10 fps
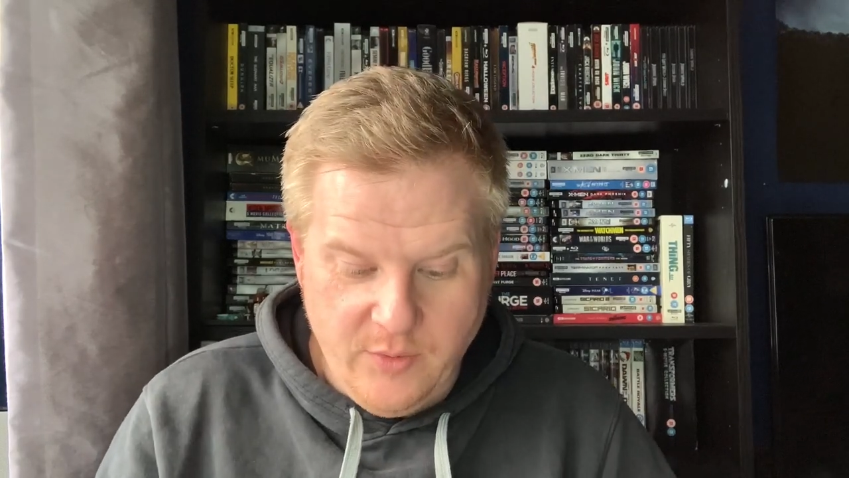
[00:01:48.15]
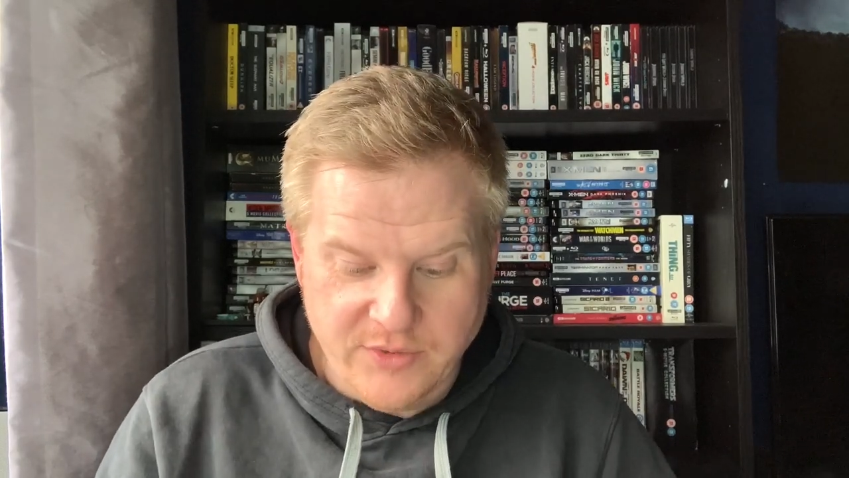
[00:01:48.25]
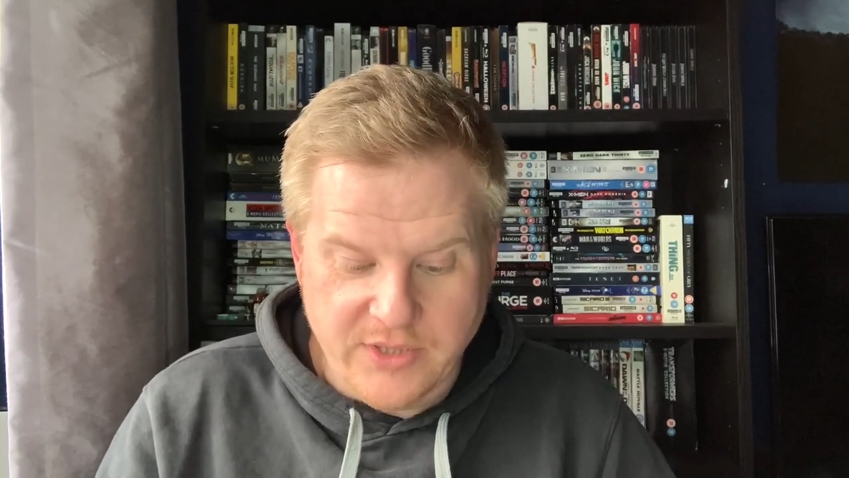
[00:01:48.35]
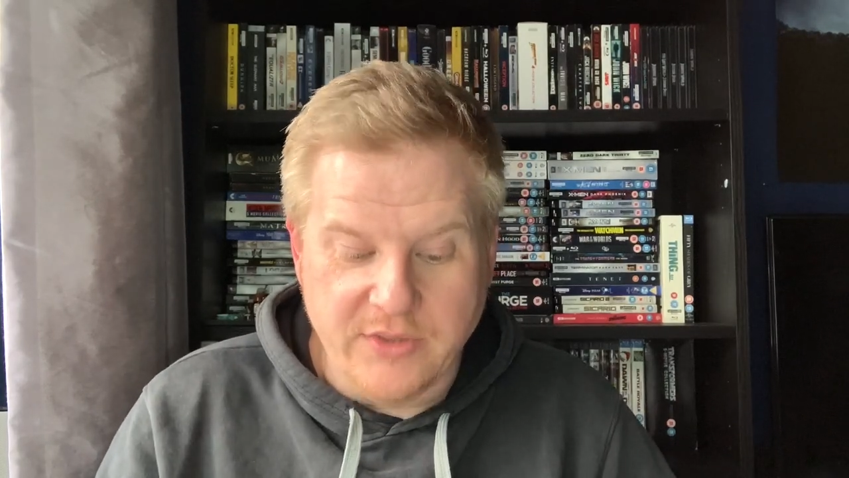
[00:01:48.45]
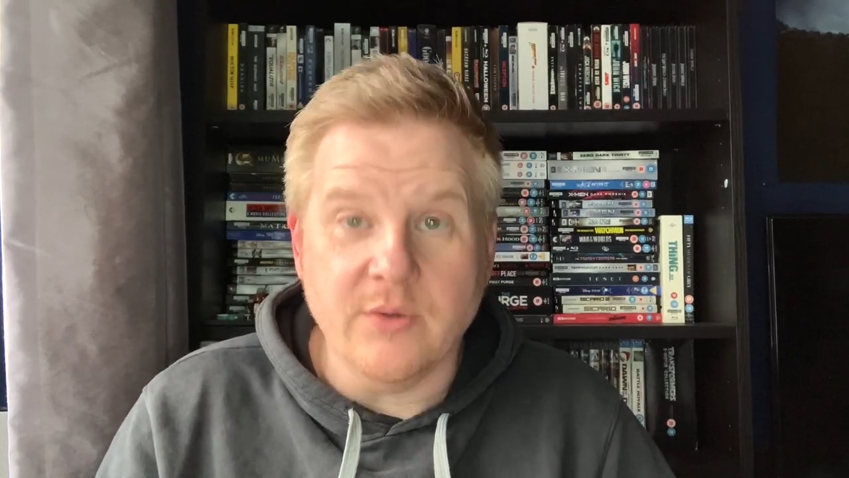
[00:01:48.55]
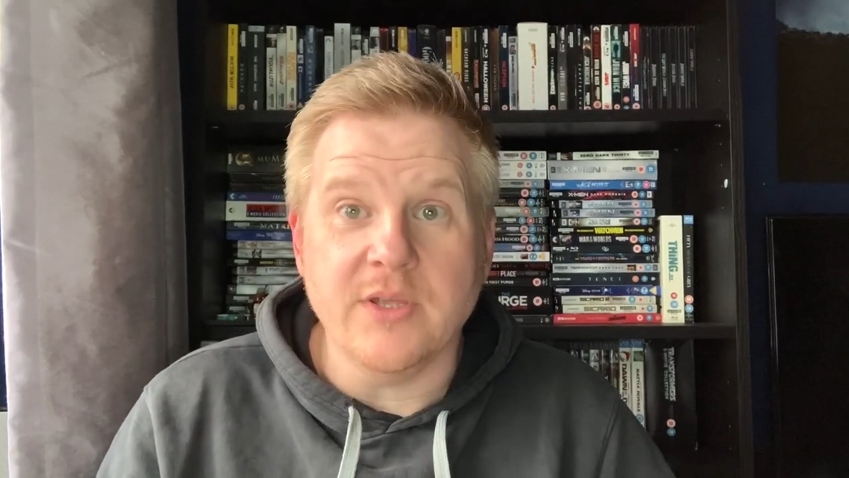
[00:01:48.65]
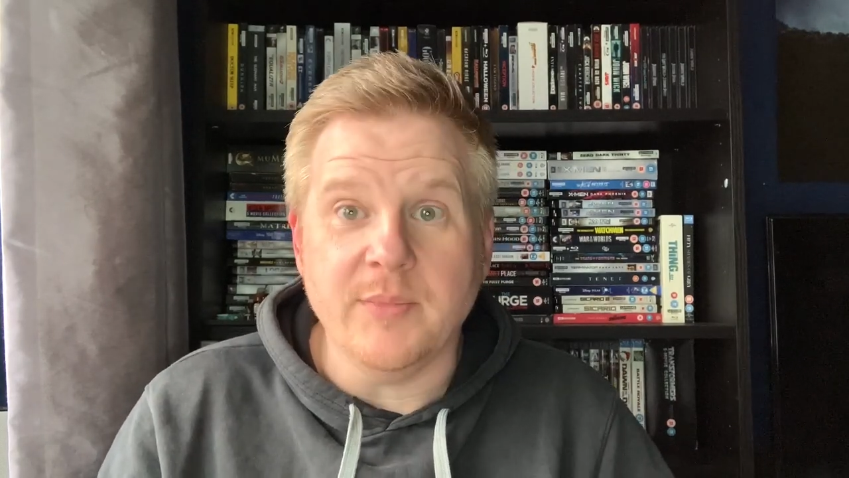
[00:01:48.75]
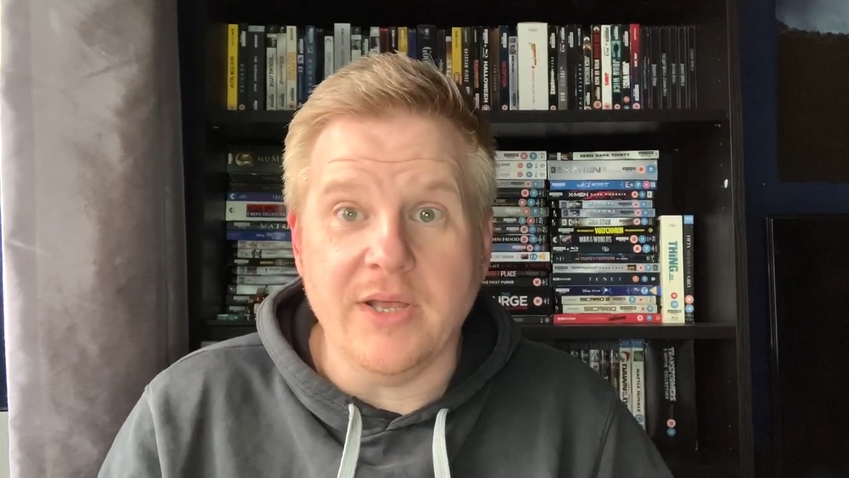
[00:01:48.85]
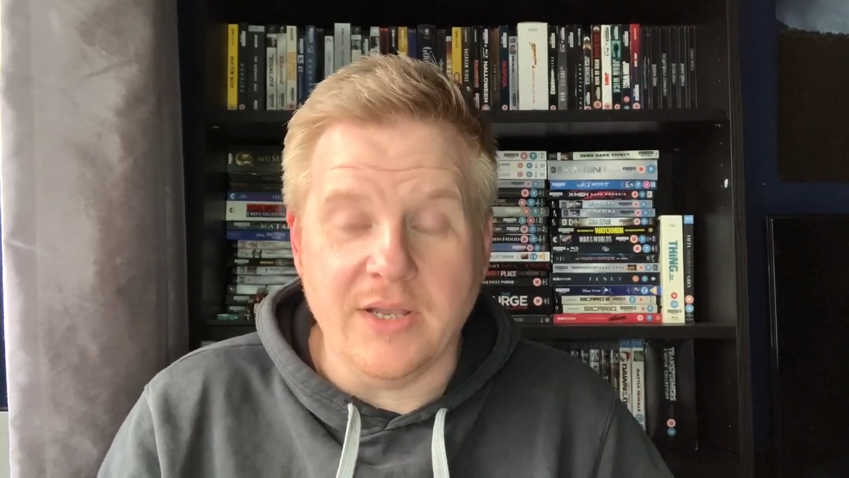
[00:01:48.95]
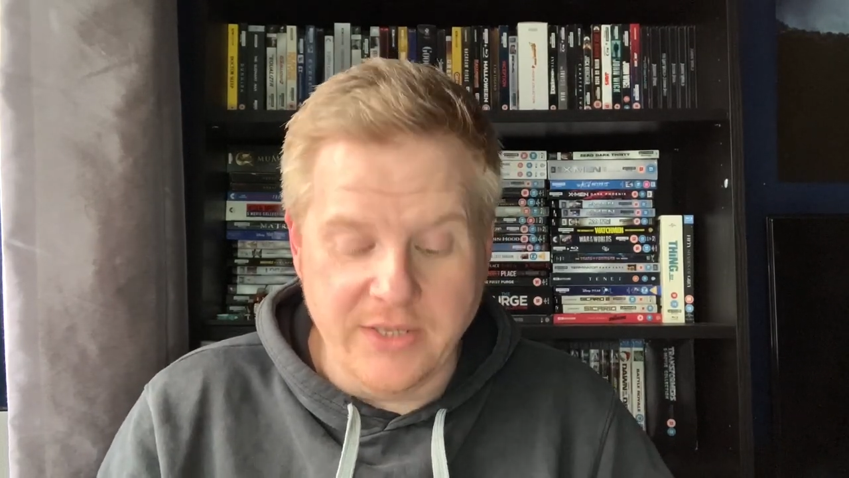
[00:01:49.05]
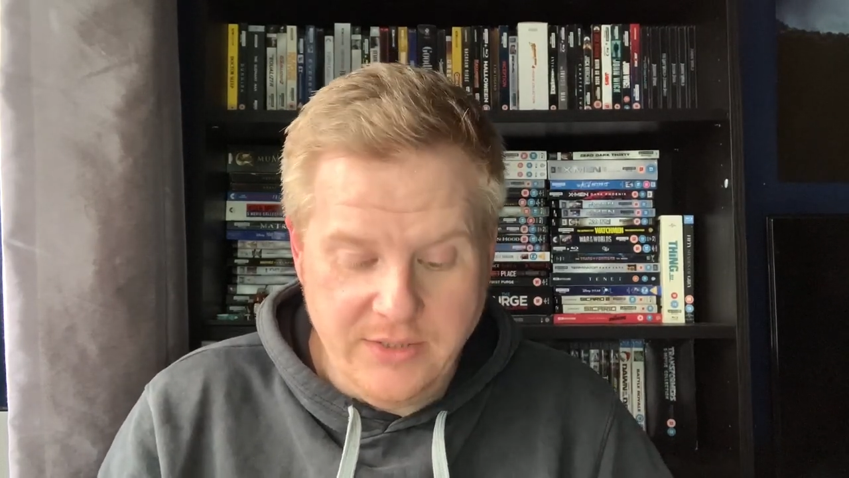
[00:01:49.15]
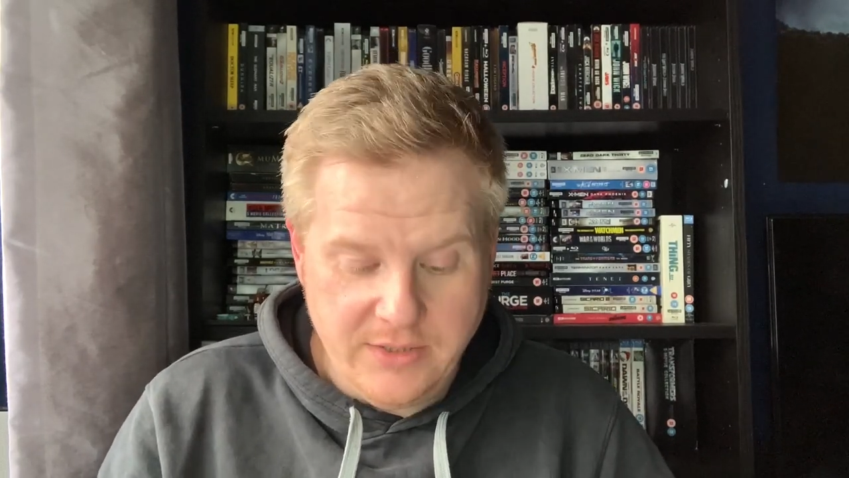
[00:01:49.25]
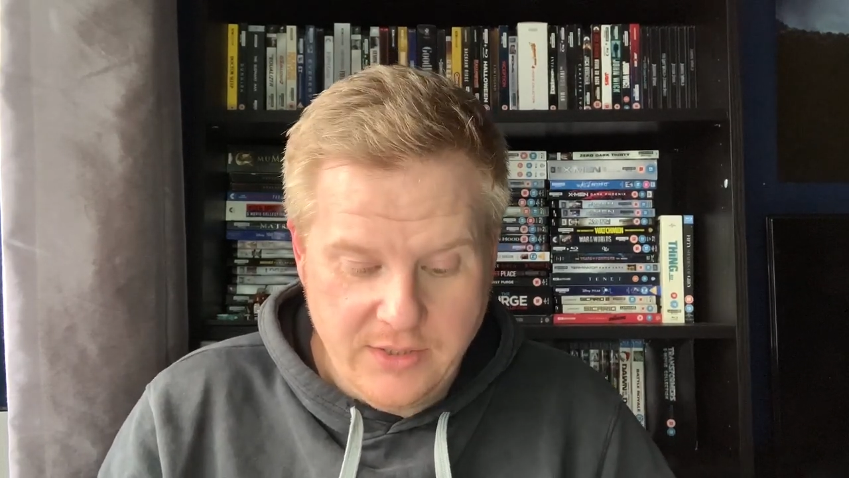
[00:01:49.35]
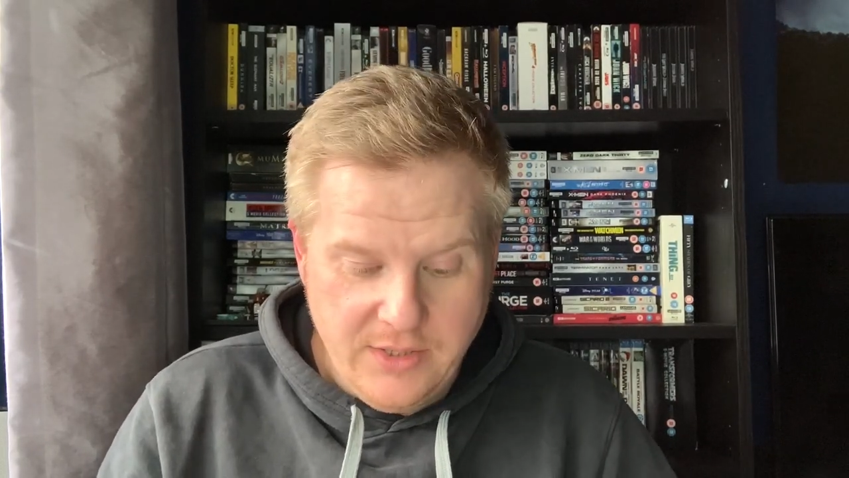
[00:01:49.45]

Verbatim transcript: which I thought you might like.